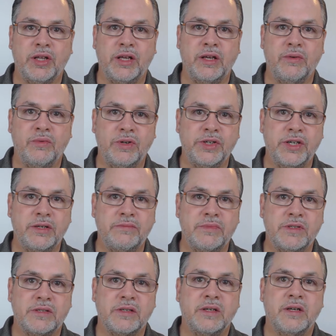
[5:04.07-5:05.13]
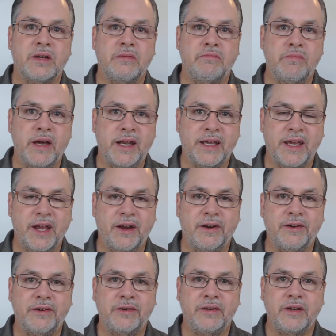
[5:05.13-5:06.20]
Billy Williams,
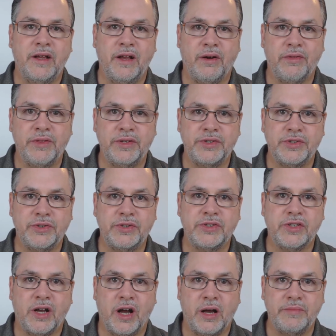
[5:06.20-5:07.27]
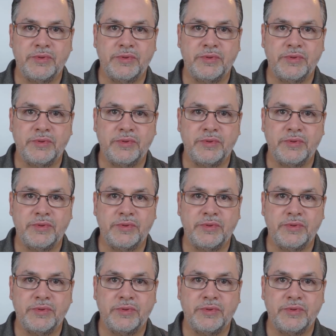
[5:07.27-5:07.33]
Medicare Health Insurance